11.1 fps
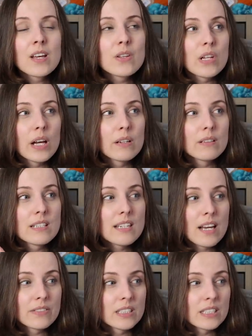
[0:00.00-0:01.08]
so I'll
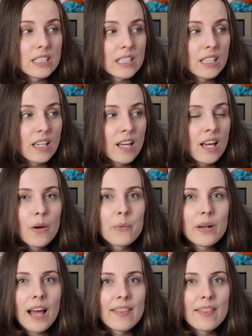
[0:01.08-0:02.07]
definitely will